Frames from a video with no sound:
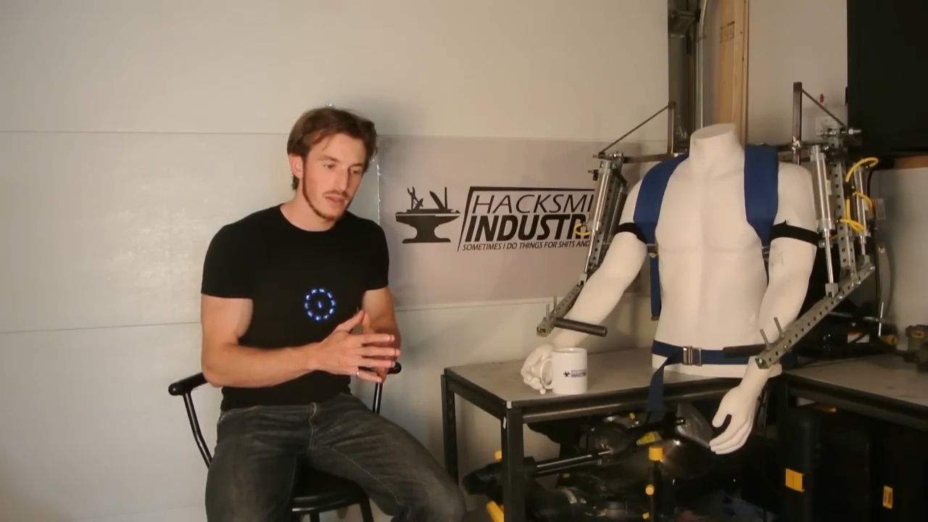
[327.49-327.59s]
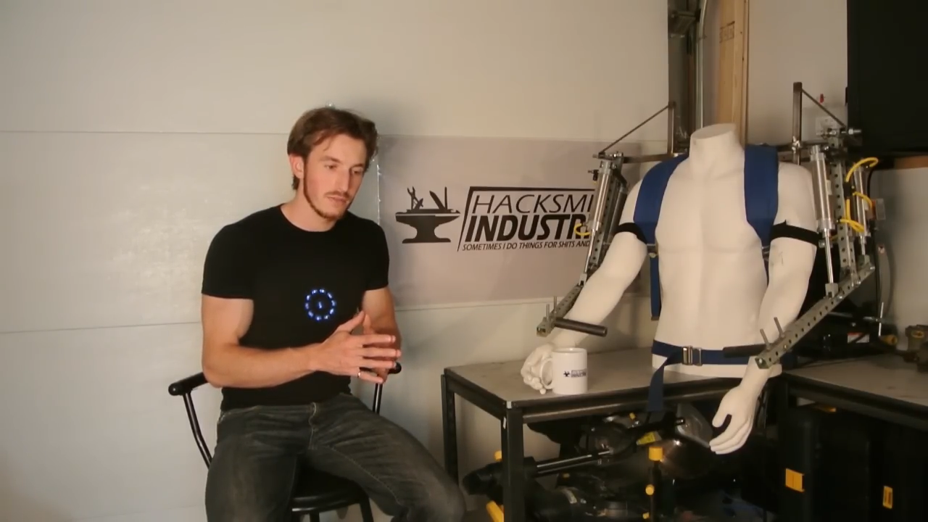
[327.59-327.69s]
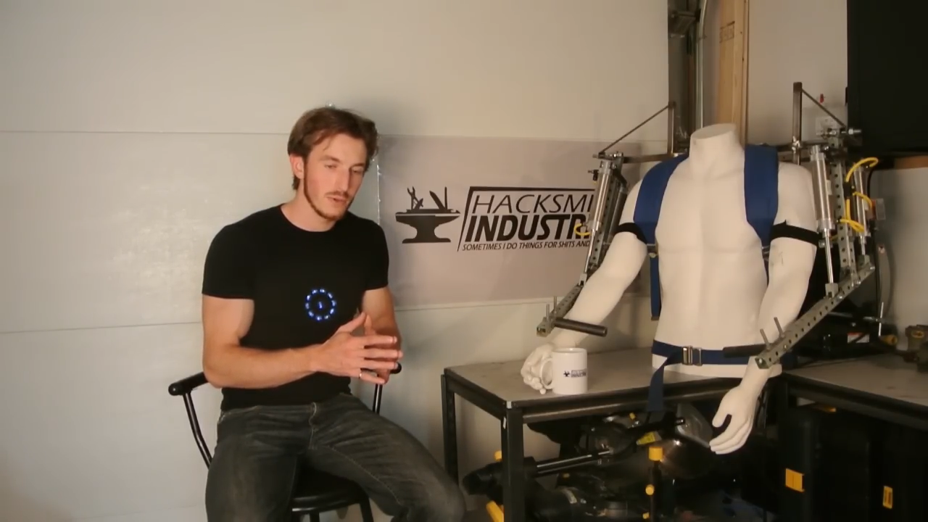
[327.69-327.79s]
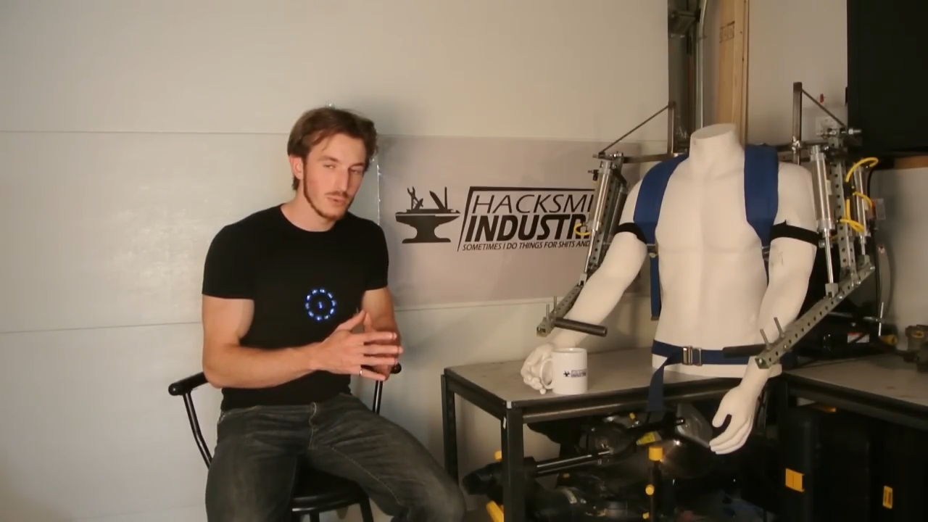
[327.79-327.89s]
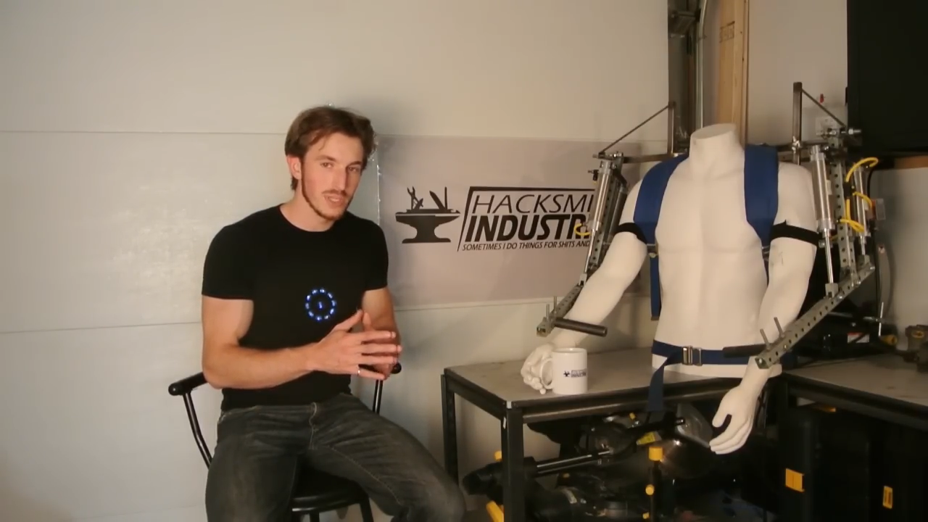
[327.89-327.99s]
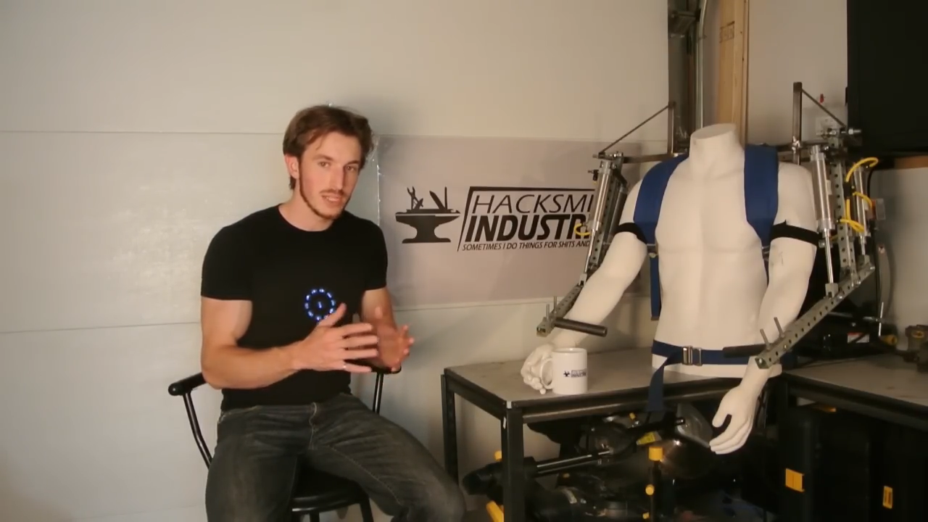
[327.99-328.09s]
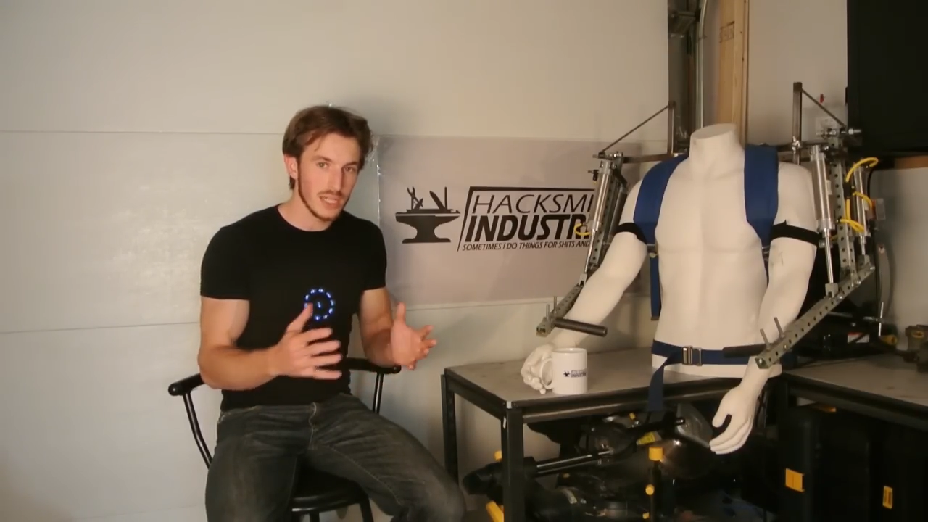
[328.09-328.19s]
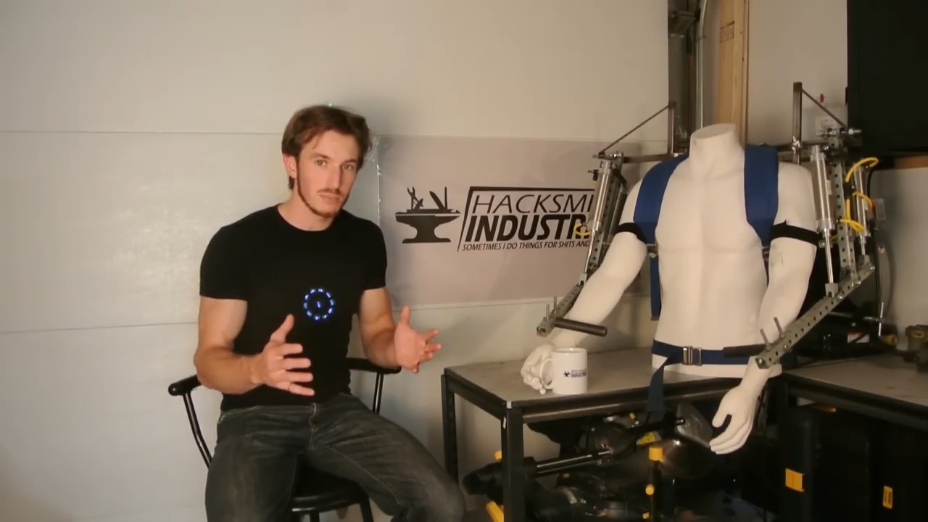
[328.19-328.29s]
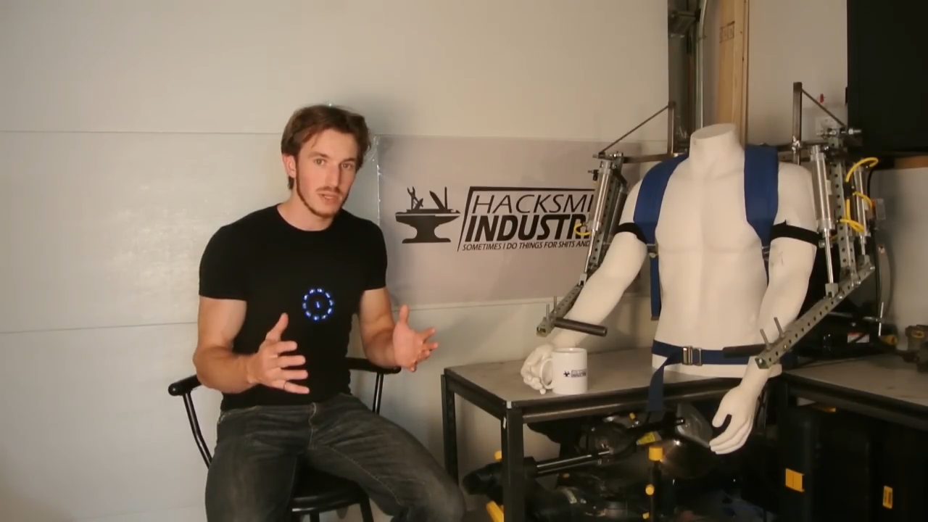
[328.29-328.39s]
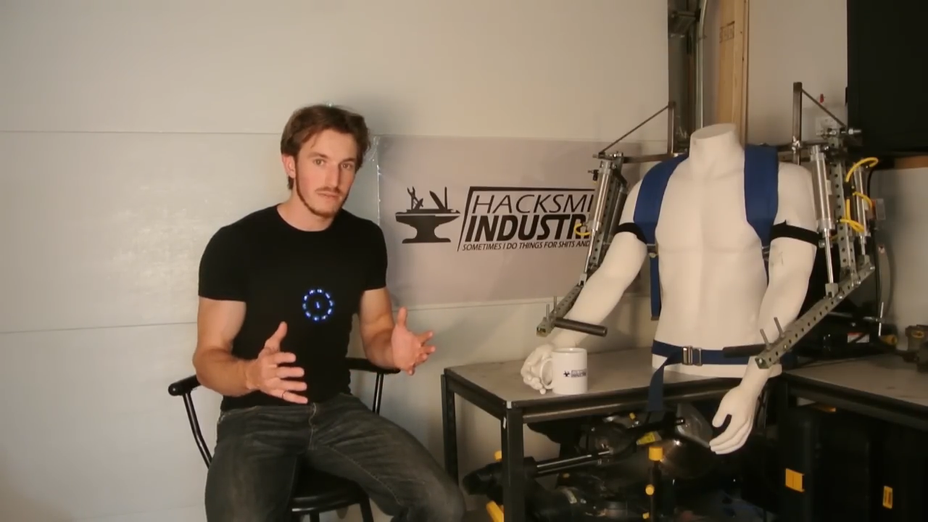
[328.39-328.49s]
if you really
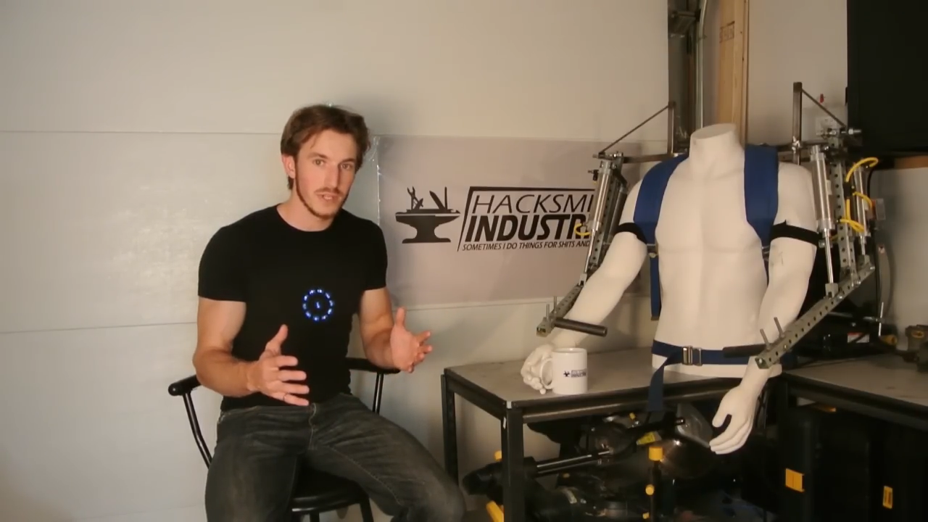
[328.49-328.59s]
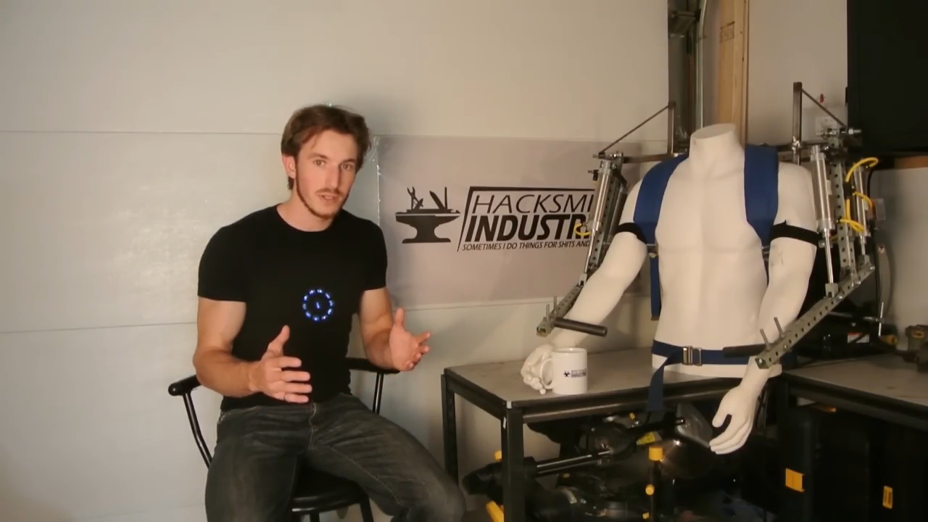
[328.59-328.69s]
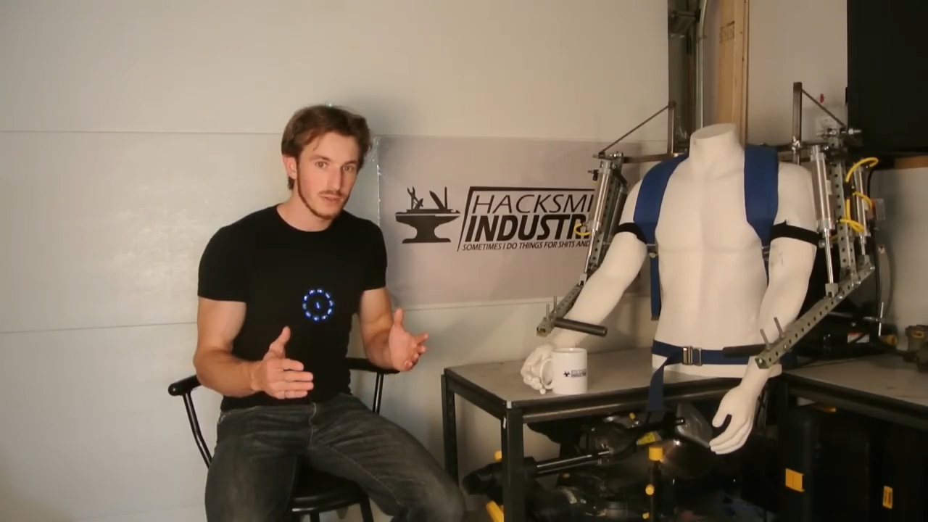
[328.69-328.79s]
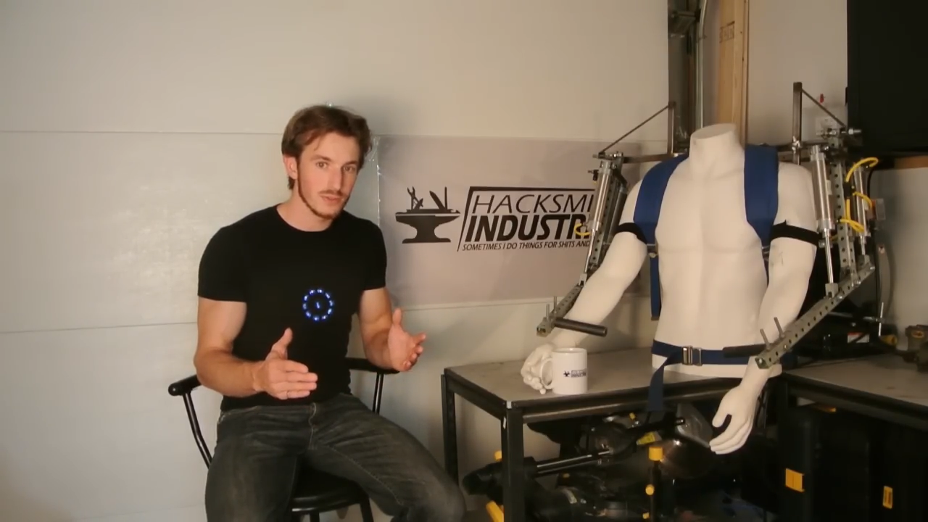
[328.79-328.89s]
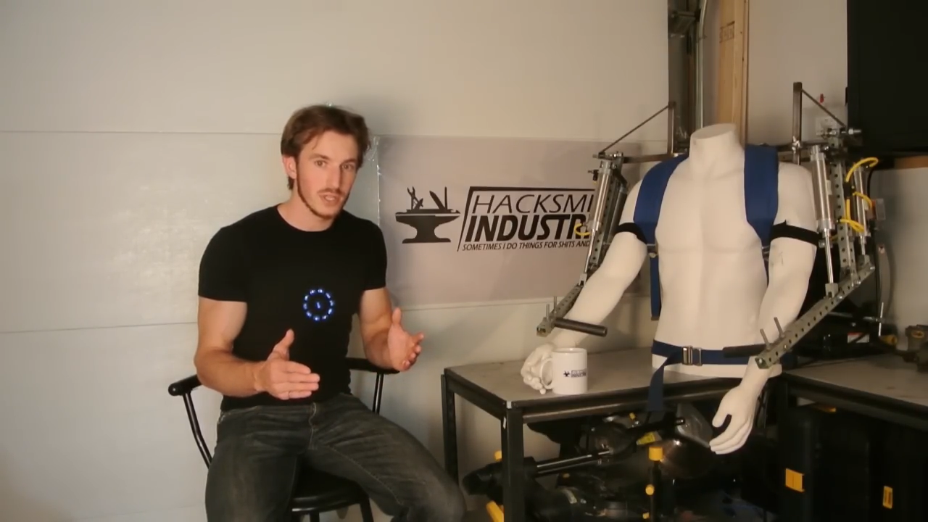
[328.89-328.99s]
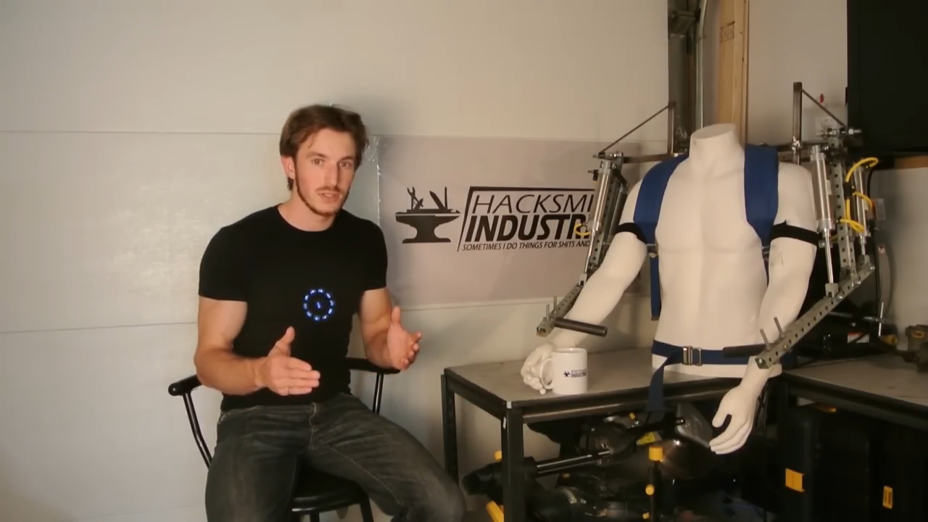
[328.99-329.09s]
like my videos